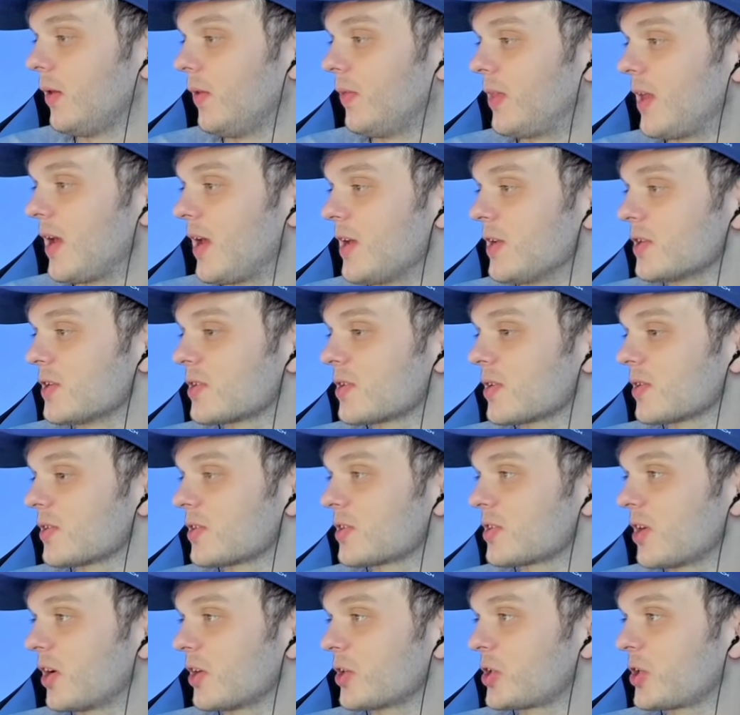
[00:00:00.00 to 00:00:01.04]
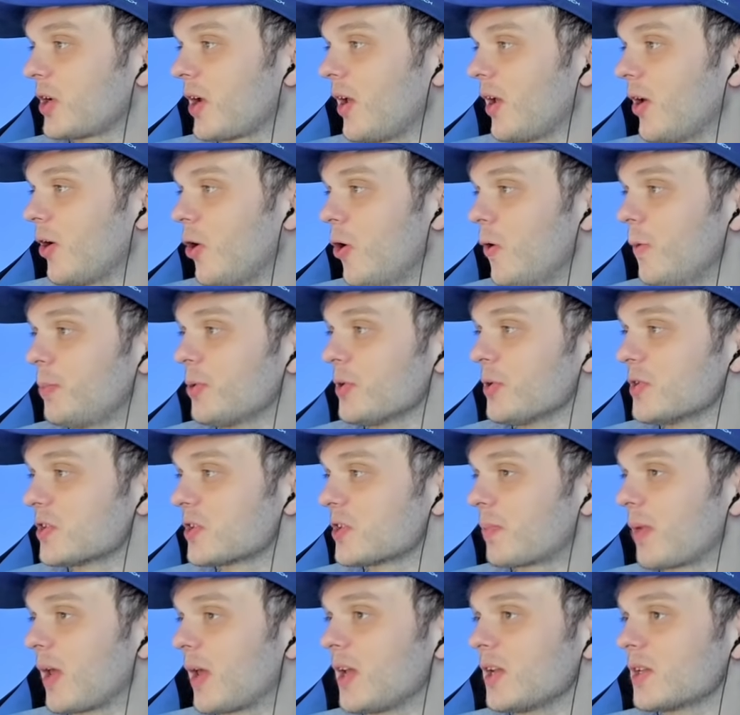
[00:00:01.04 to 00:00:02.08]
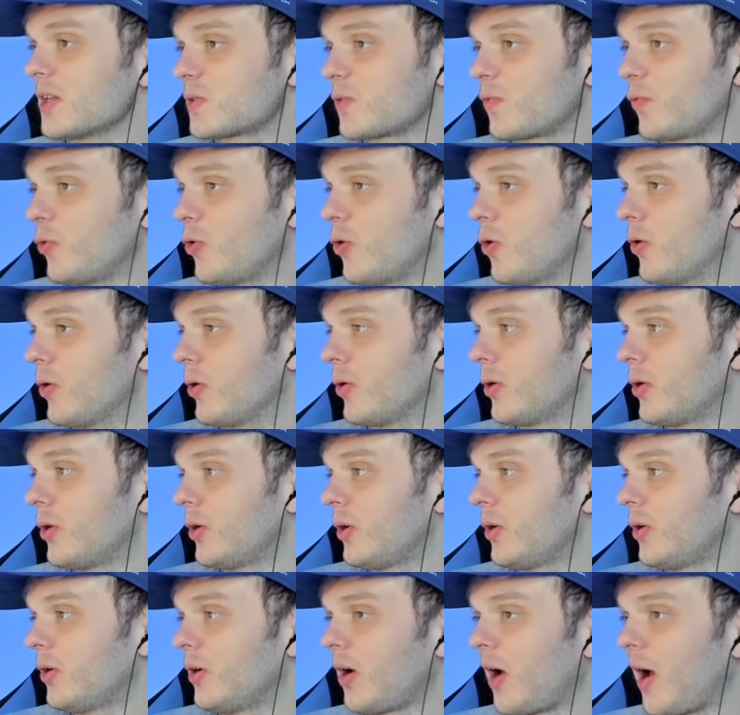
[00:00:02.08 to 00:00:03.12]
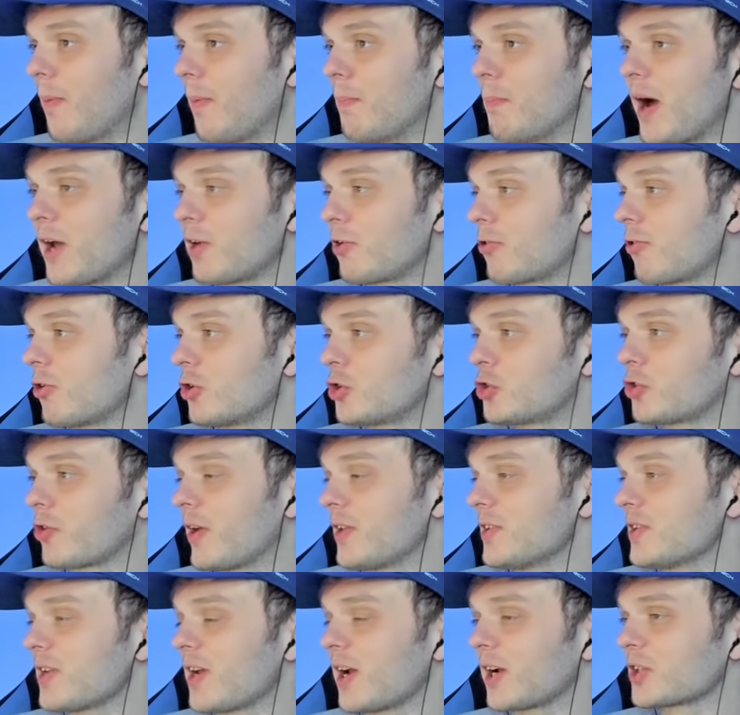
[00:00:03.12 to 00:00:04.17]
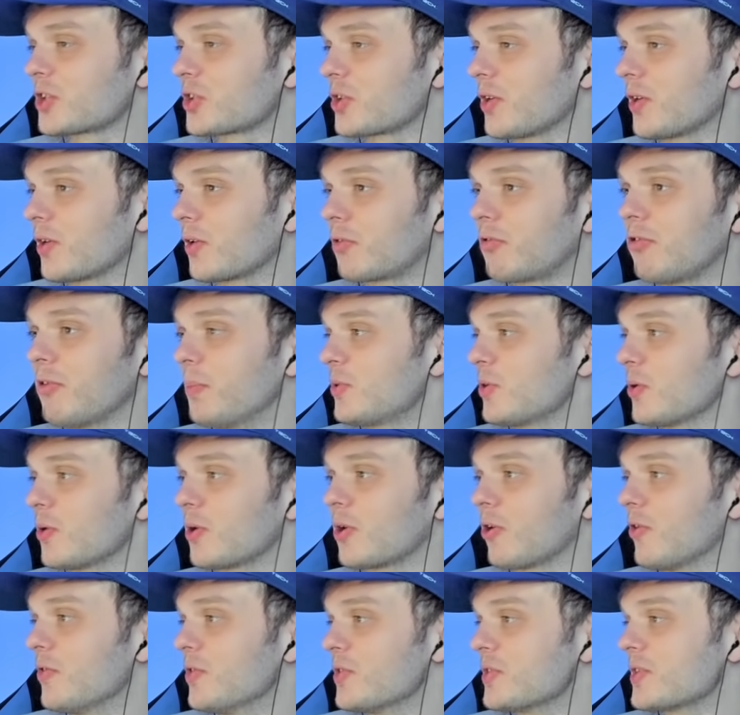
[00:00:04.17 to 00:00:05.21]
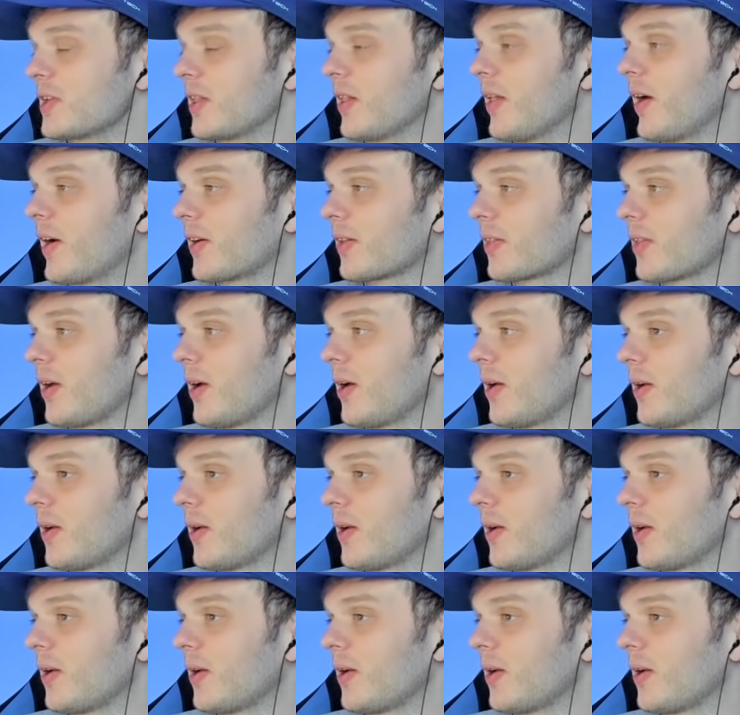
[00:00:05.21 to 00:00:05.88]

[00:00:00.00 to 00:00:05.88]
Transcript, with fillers: There's such a open space for a microtransaction cryptocurrency like that.